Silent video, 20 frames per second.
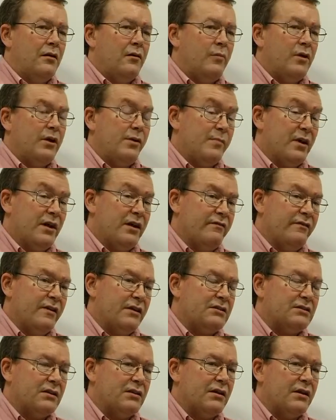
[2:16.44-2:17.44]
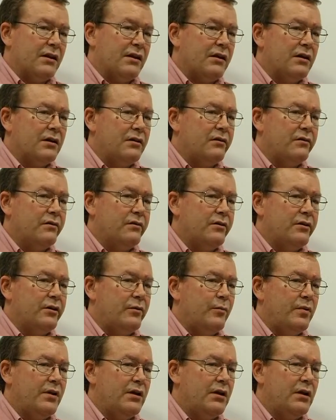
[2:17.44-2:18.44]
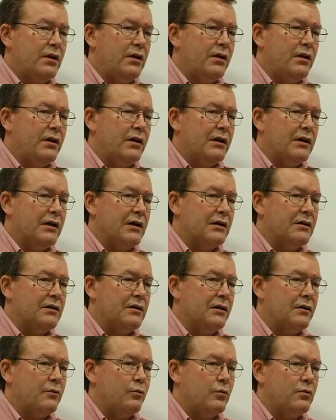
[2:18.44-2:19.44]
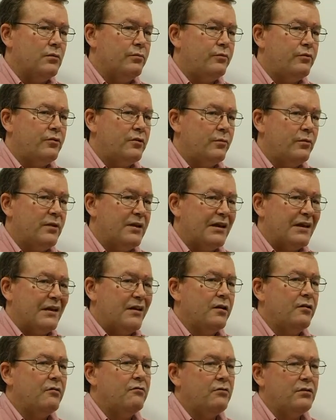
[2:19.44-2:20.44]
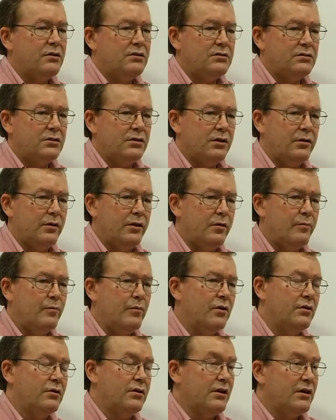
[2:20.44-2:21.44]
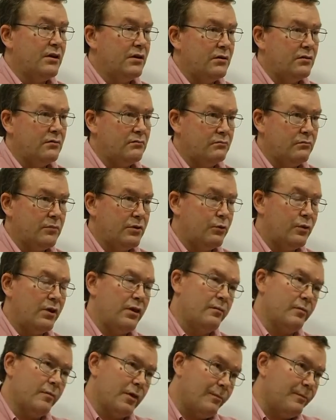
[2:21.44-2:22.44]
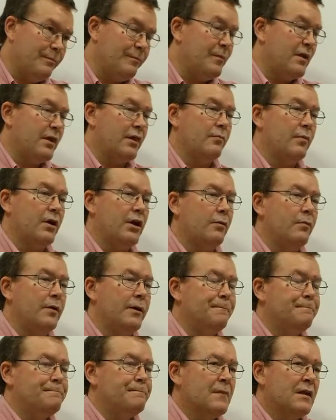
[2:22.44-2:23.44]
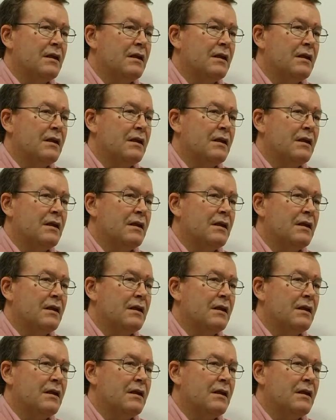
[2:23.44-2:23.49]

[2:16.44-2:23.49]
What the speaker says: The main benefits, I think, are going to be that it will probably increase the bonding between the mum and the baby.